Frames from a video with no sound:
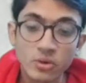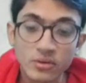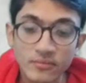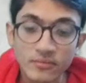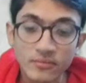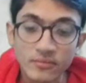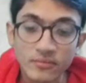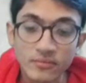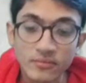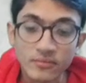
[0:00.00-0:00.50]

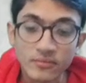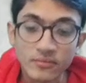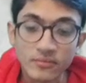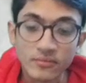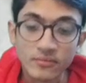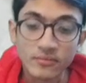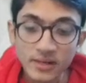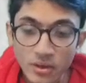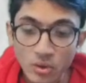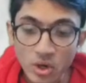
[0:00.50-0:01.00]

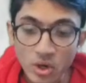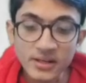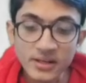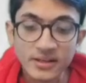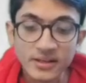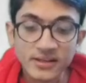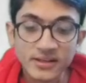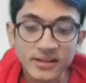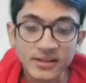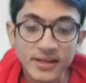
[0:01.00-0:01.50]
cannot be
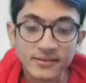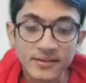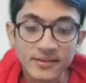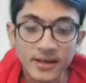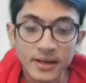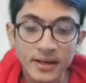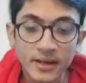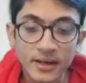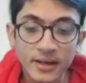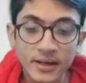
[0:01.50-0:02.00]
recognized as
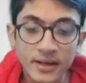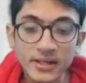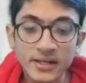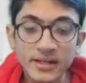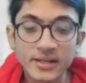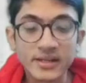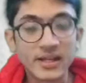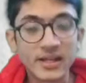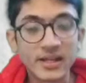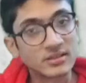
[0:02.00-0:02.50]
an
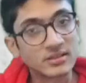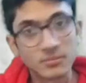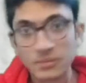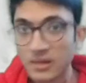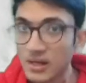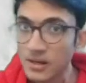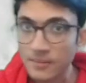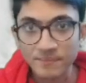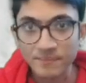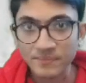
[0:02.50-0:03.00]
intangible
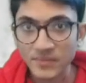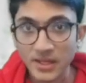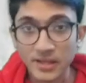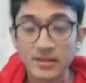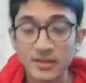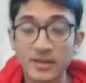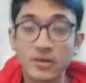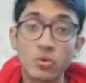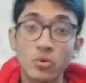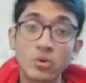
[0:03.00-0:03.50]
asset.
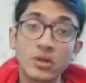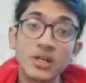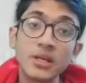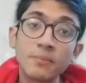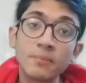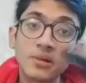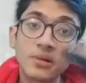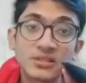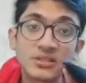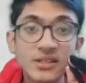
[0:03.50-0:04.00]
Only
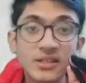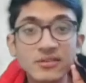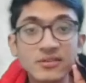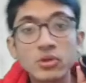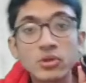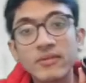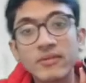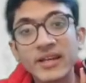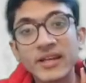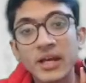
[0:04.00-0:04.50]
purchased goodwill
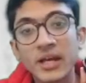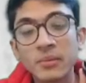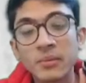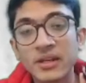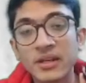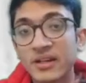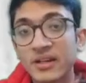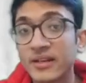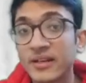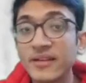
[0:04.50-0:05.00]
can be
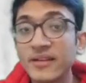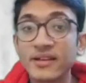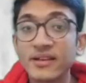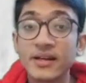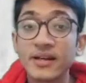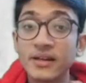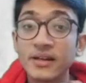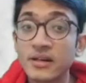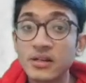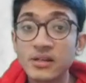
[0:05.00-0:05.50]
recognized.
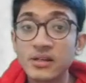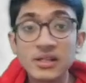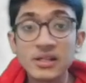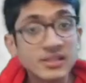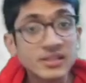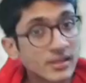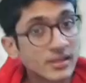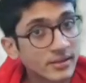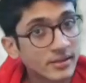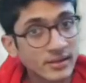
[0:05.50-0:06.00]
Internally
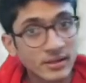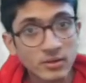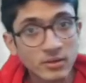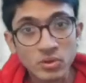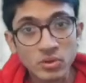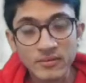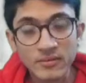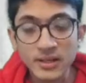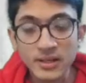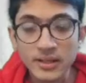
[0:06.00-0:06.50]
generated goodwill
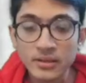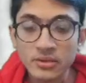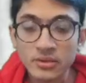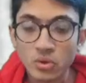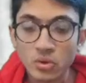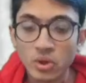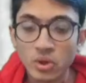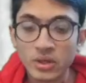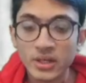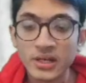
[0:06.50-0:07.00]
is not
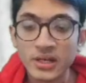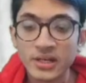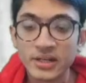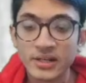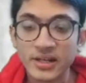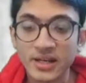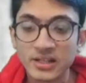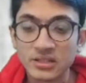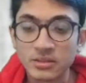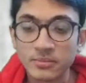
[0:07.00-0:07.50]
an
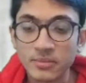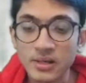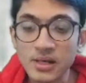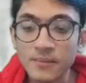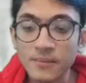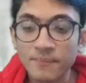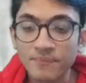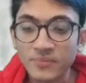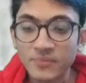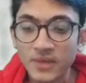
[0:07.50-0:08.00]
intangible
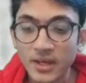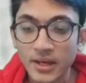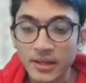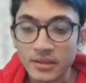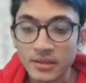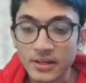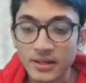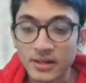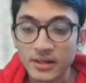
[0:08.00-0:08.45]
asset.